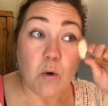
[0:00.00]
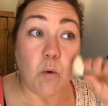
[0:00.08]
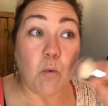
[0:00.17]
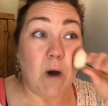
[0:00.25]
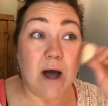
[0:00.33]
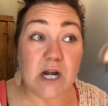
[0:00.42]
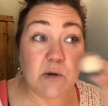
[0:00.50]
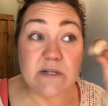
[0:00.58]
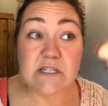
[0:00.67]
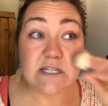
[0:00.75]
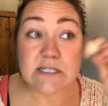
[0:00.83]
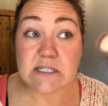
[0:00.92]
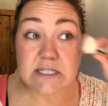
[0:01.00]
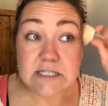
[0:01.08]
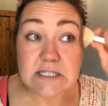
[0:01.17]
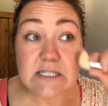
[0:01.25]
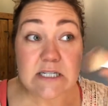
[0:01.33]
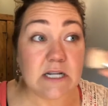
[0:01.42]
water
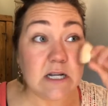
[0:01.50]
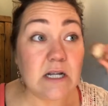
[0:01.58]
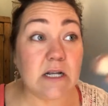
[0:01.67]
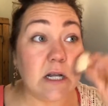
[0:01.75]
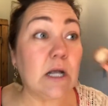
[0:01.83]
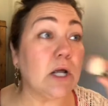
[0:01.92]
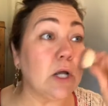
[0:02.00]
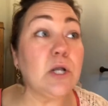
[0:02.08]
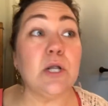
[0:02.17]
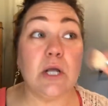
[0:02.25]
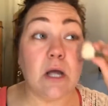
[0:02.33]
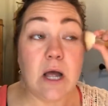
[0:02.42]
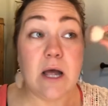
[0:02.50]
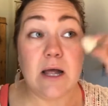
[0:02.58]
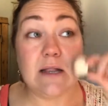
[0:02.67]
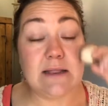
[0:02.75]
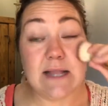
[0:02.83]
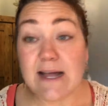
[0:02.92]
resistant,
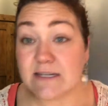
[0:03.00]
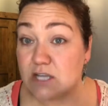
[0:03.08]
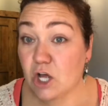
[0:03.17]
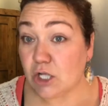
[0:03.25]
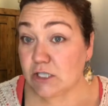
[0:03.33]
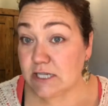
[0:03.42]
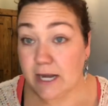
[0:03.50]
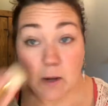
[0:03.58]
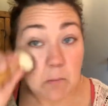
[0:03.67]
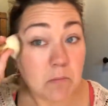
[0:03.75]
lasts all day.